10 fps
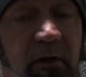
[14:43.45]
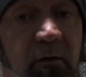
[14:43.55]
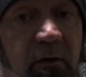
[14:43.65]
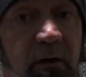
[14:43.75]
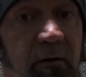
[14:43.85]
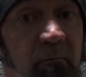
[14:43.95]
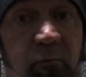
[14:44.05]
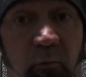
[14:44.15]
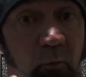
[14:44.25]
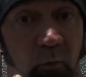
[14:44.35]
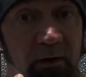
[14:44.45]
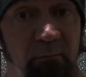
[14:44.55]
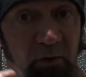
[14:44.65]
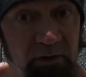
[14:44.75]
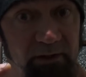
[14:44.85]
You know,
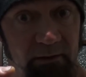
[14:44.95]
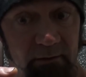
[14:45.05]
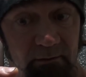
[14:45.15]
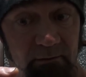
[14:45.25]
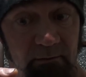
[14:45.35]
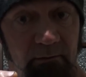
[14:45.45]
1 milliliter,